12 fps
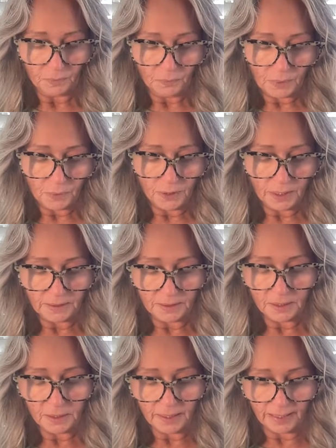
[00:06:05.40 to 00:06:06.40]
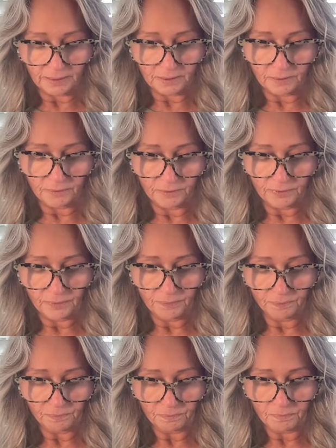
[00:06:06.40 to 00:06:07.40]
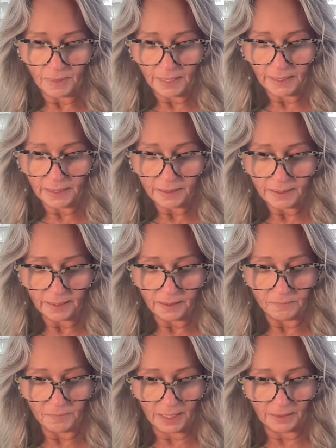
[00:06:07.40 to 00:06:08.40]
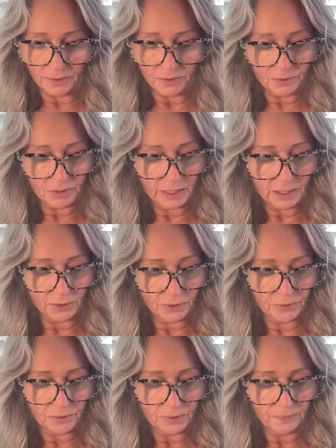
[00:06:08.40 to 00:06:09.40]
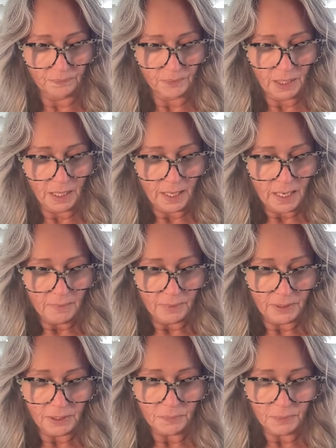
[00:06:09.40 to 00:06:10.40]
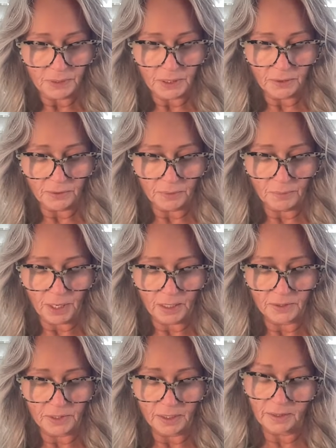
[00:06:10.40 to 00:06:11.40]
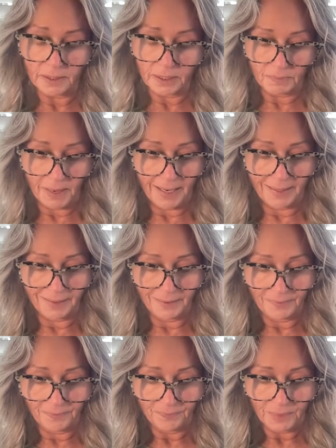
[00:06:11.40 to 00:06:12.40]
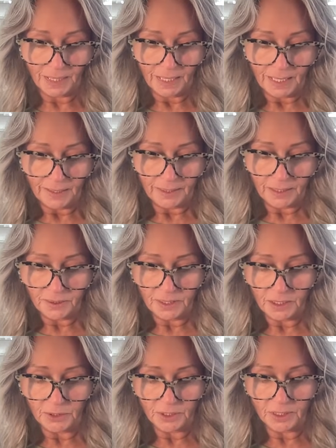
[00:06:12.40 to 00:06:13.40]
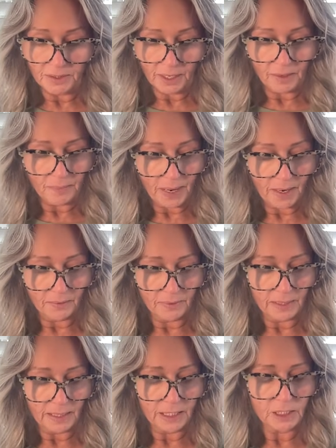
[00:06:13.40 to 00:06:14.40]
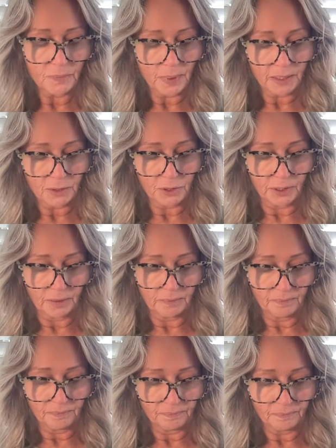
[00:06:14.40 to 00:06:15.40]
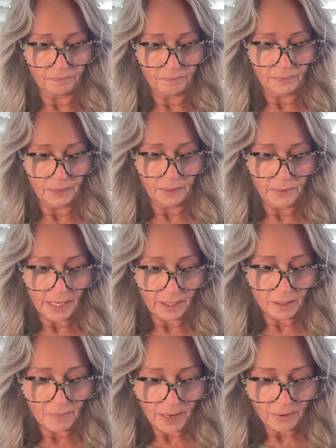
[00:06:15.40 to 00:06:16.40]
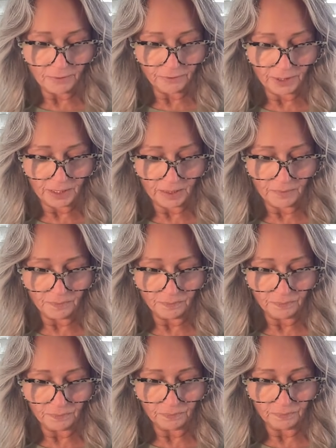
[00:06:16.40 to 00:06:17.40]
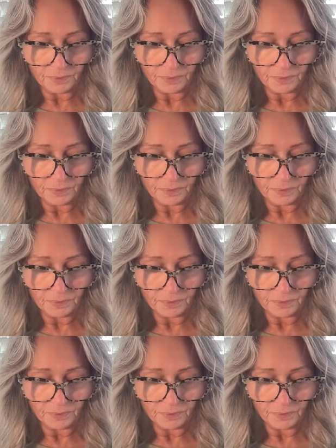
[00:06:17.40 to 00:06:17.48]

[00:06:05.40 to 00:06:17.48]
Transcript: work as a collective, many ascended master teachers, but this particular project is mine. These teachings are about expansion. They are about freedom,